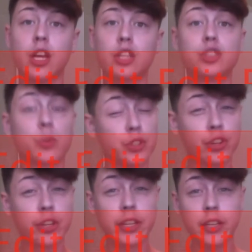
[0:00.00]
So what you're
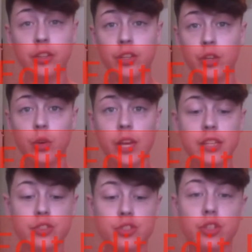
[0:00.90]
going to need to do
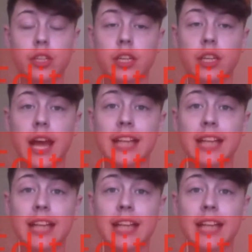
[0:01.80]
is you're going to